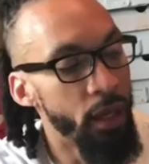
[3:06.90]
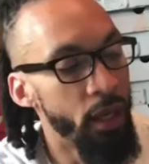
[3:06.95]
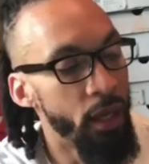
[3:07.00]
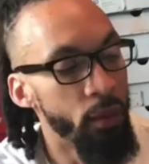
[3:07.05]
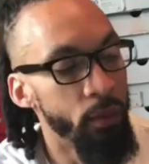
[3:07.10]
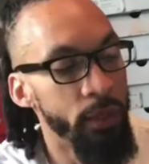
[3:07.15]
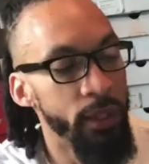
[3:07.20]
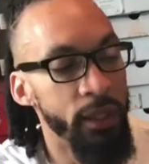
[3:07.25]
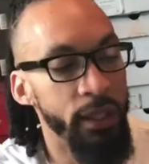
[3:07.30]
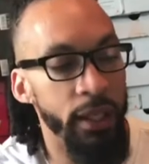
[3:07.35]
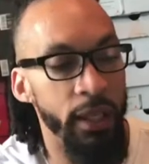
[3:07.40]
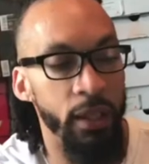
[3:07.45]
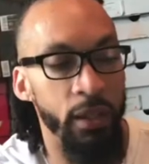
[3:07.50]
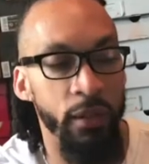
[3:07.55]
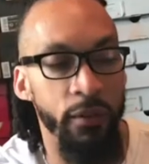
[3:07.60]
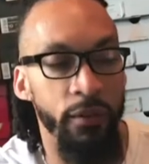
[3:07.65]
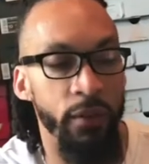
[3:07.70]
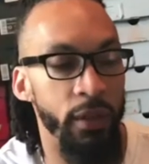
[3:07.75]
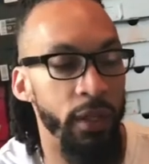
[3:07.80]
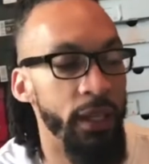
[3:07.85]
Retail
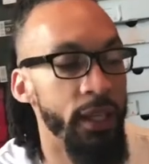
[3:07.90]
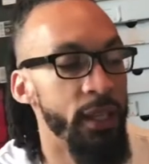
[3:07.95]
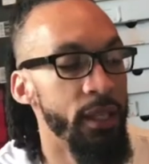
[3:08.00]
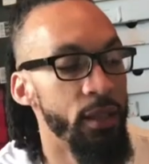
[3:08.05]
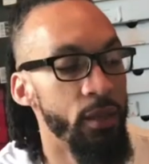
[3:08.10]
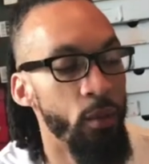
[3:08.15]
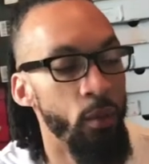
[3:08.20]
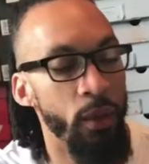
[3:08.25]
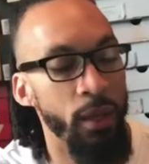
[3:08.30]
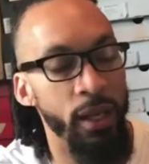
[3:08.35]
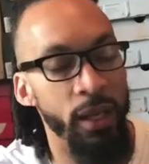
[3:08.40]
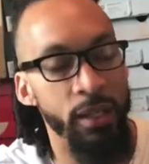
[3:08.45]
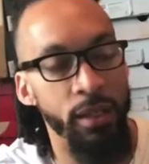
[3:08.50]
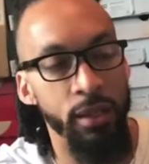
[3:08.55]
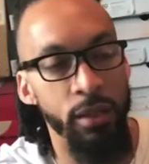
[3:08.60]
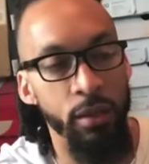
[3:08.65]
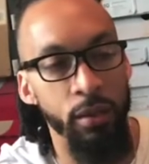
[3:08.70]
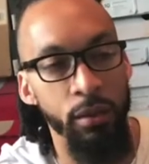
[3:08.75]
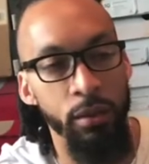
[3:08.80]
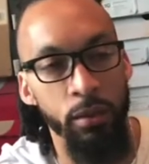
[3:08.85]
for these was
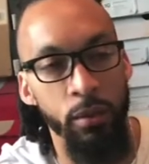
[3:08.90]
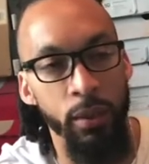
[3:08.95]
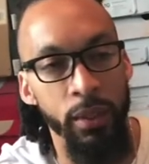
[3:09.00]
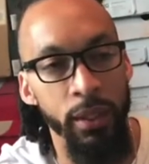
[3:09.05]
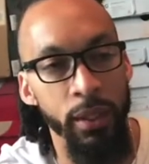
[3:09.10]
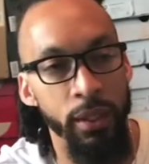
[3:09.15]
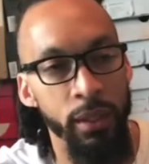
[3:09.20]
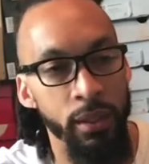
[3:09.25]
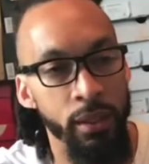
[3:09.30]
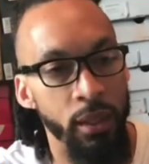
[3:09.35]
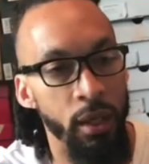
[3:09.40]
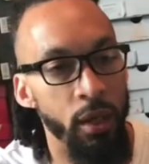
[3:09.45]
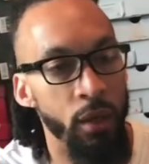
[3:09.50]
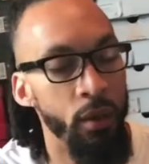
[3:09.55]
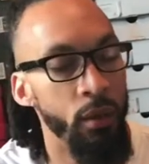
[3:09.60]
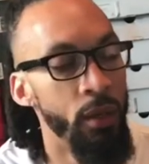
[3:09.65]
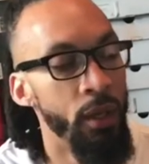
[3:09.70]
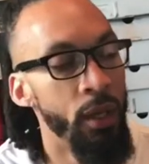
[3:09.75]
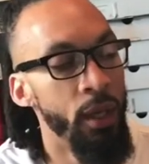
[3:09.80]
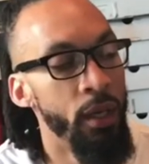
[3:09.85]
$220. So
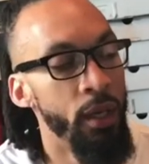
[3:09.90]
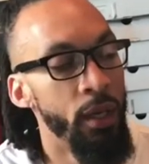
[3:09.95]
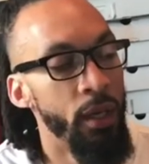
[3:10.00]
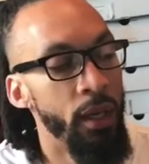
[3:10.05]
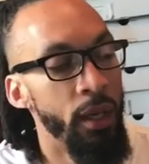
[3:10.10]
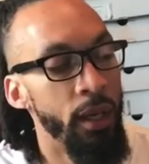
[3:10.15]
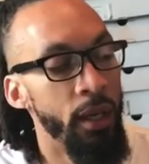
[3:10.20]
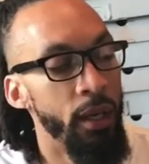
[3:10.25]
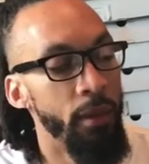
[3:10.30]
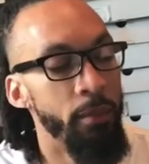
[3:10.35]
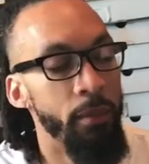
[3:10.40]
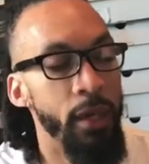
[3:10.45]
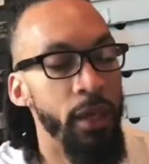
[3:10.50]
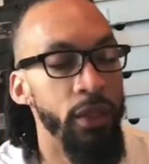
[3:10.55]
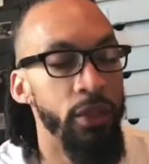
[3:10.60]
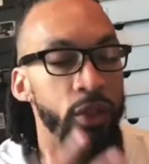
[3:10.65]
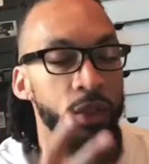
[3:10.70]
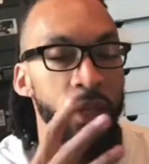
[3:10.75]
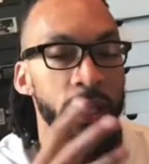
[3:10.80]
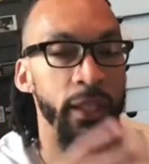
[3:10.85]

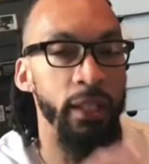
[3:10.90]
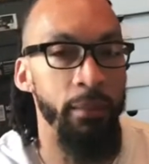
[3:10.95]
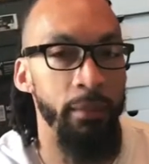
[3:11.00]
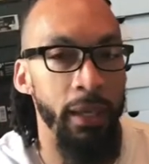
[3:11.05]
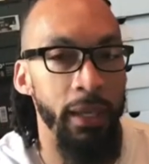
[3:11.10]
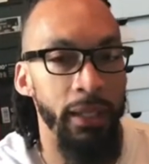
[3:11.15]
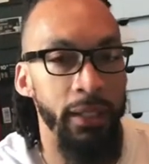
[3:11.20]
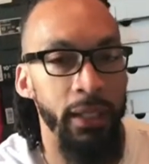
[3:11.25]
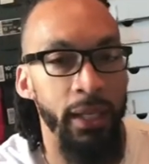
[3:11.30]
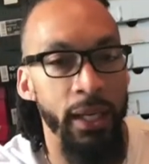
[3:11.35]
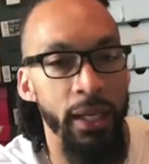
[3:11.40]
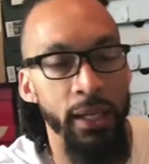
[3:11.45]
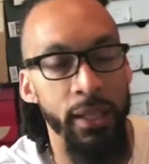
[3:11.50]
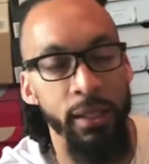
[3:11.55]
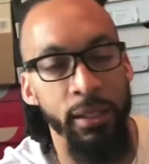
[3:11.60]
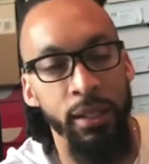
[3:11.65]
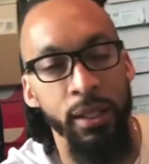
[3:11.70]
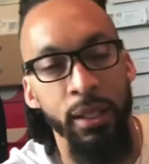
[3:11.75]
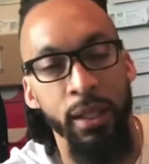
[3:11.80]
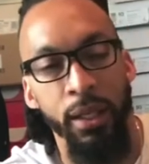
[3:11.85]
amongst training my
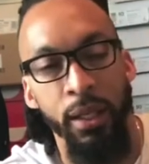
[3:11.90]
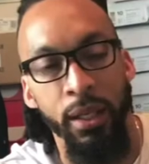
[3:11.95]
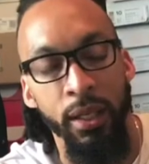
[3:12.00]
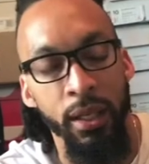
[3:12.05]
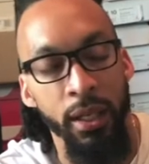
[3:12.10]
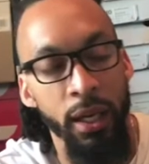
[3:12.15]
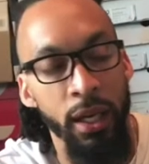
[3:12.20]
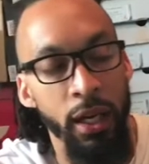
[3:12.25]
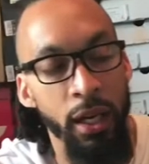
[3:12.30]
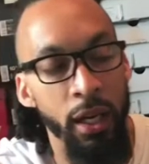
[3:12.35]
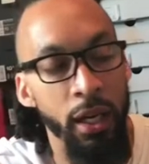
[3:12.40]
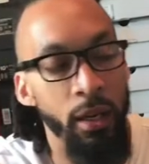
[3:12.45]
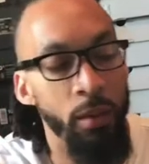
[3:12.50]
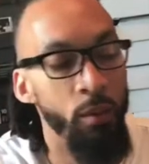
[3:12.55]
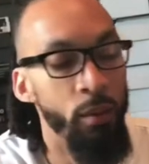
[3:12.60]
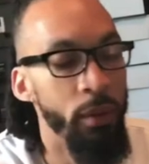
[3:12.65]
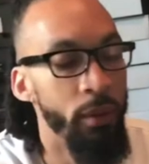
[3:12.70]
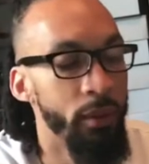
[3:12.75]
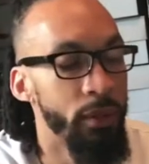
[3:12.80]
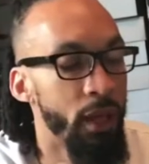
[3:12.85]
clients,
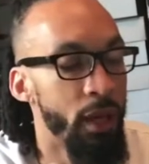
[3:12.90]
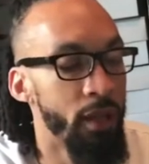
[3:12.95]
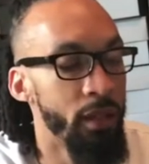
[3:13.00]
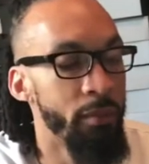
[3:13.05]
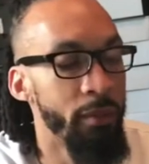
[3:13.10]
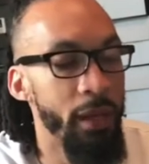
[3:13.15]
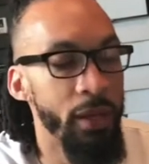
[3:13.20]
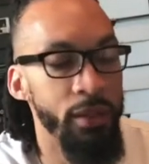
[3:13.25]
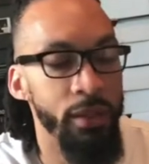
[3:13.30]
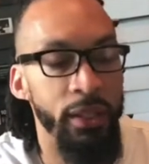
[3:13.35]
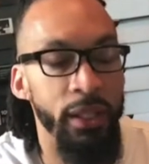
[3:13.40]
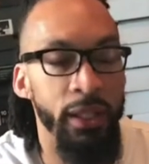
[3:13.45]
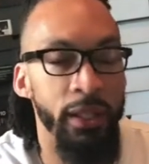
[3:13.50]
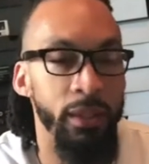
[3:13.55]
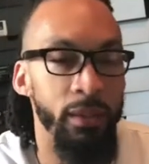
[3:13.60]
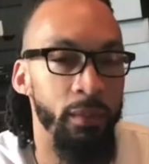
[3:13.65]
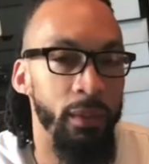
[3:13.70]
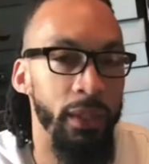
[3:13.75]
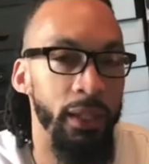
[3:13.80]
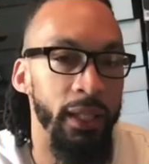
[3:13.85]
we were talking about sneakers
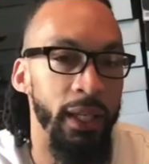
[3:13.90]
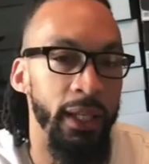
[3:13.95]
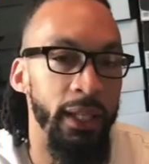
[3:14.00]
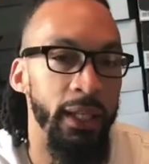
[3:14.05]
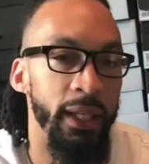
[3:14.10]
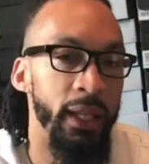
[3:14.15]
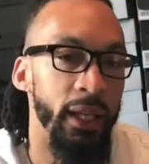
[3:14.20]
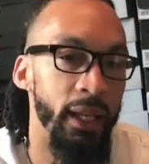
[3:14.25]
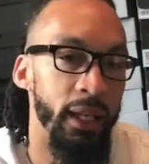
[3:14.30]
one day.